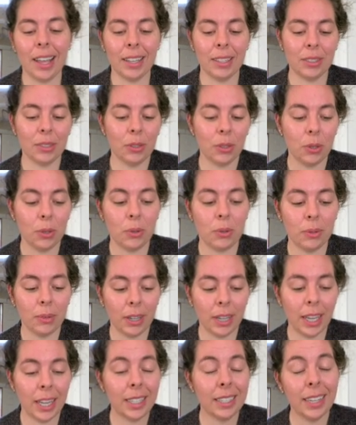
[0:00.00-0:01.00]
So
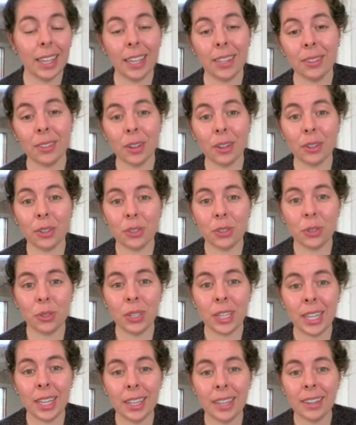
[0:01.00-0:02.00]
again, take as long as you
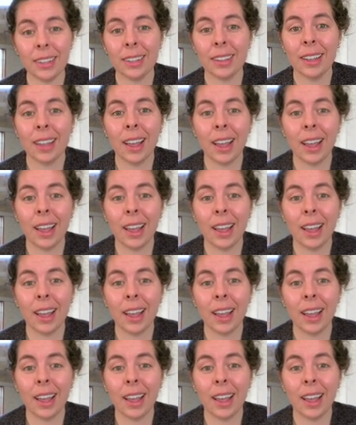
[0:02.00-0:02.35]
need,